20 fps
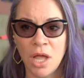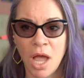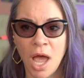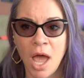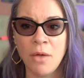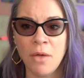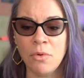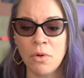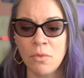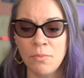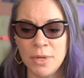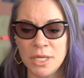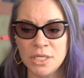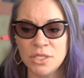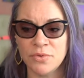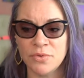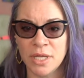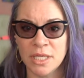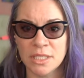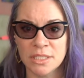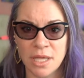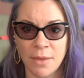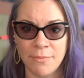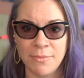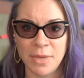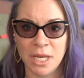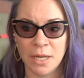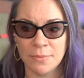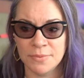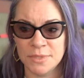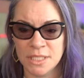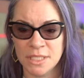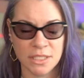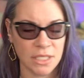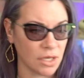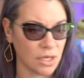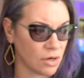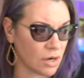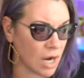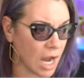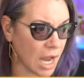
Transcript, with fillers: I will be doing some meetups this year.